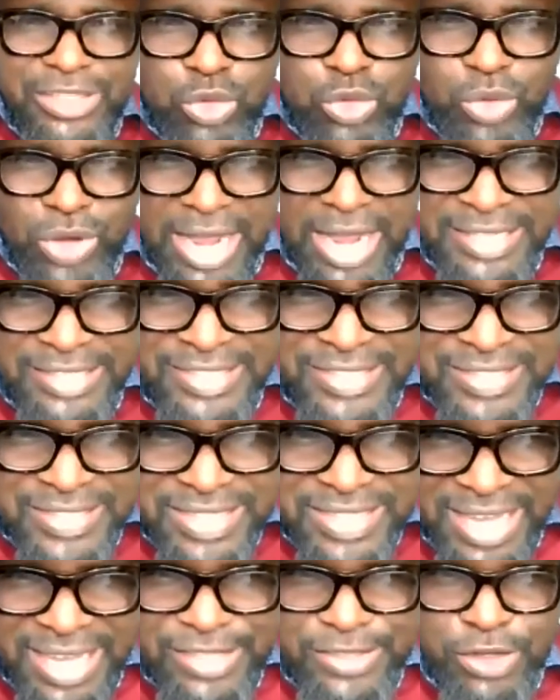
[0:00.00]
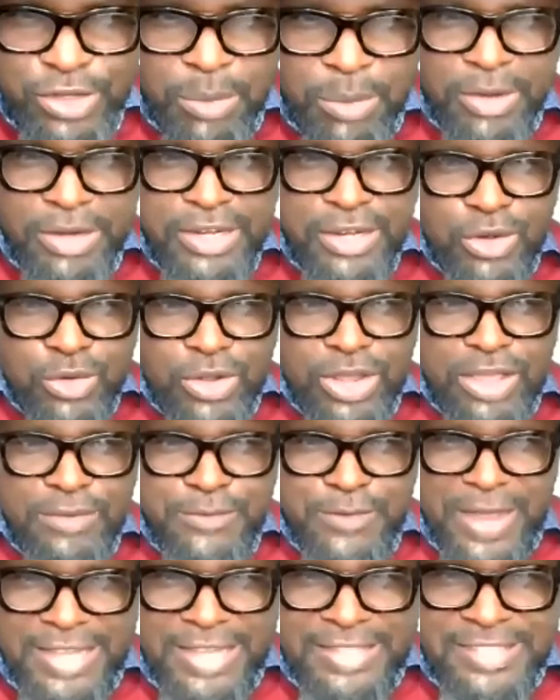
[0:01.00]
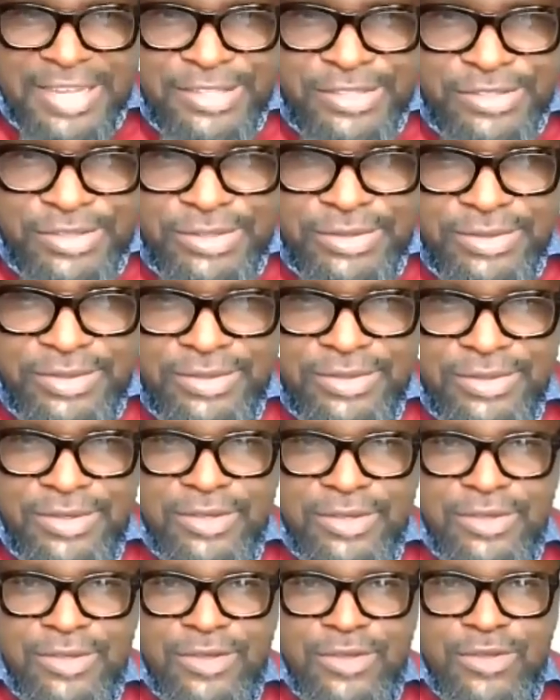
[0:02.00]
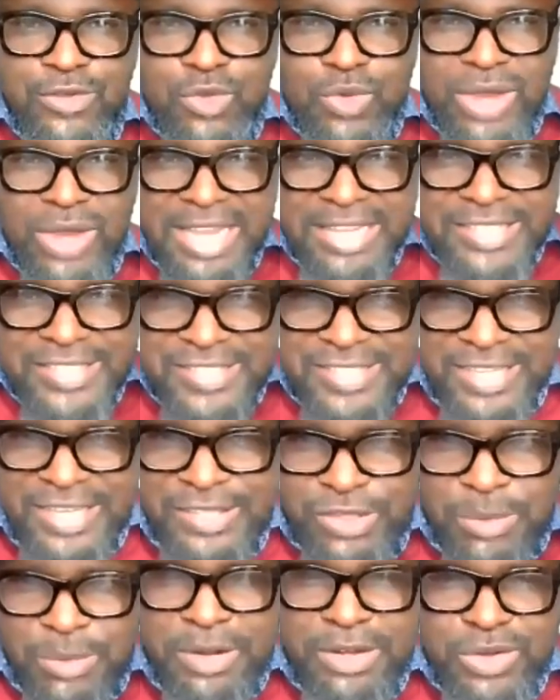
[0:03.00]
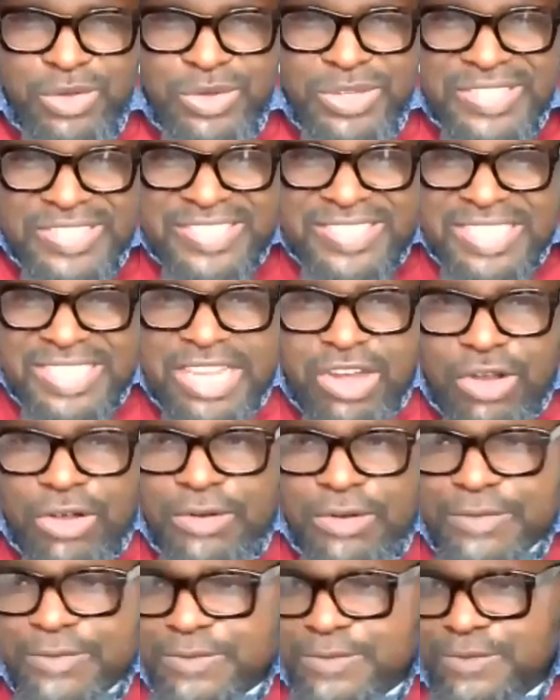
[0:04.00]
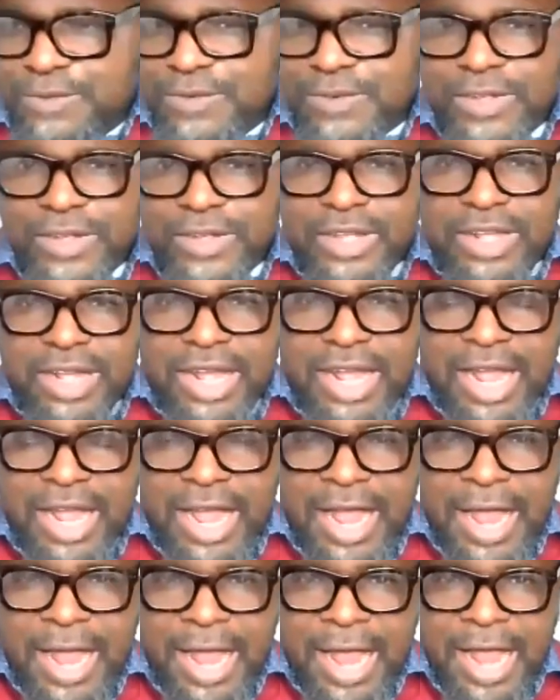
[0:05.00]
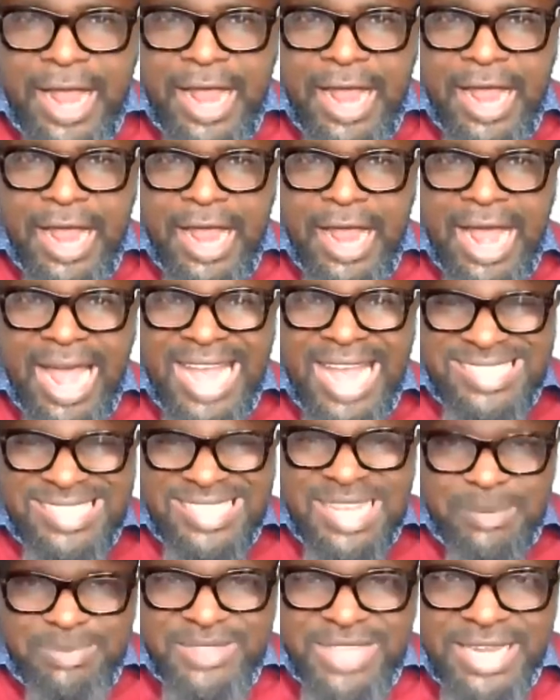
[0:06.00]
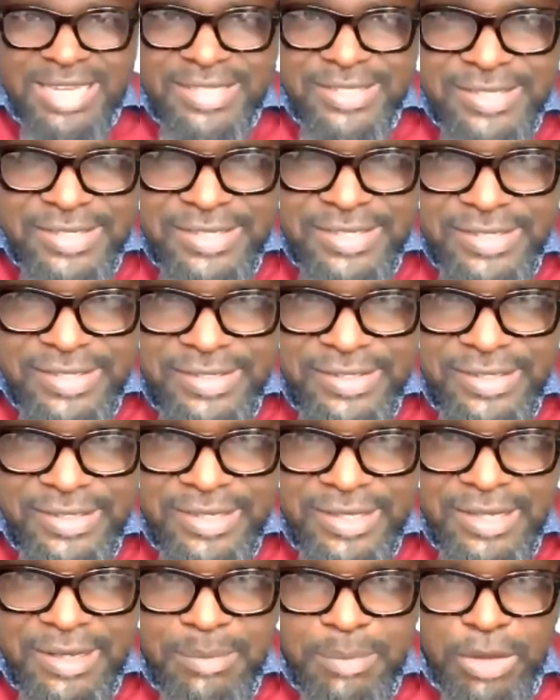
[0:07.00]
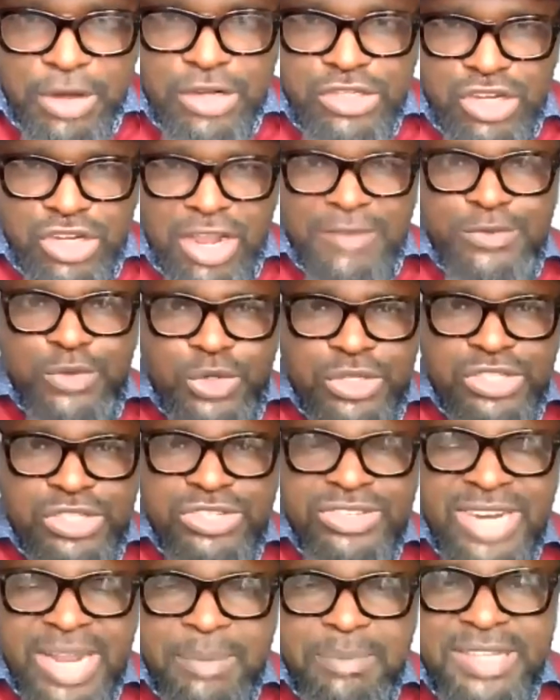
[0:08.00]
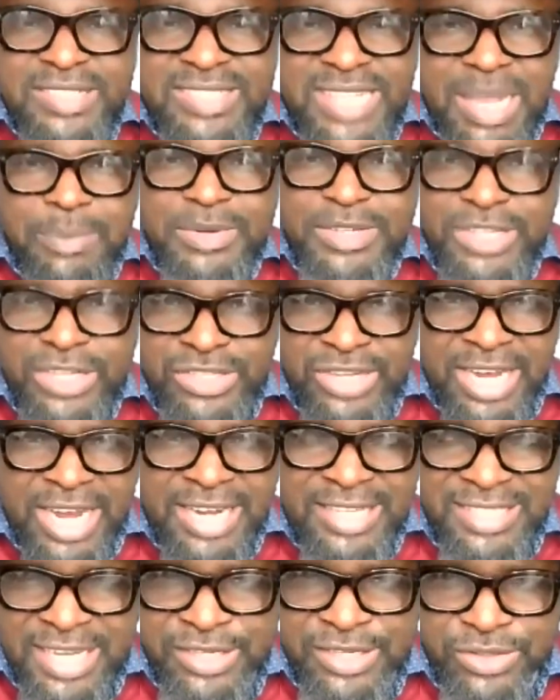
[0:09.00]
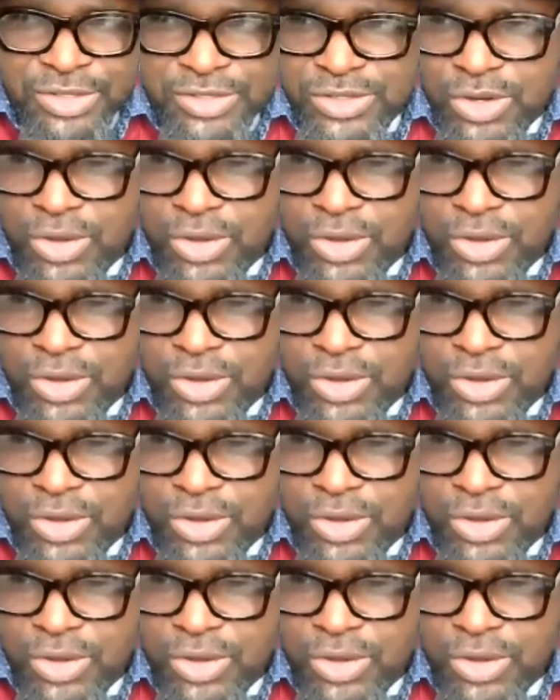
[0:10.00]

You can see somebody looking for attention. You can see somebody is sick of uh, uh, uh, acceptance because love to children means appreciation and attention.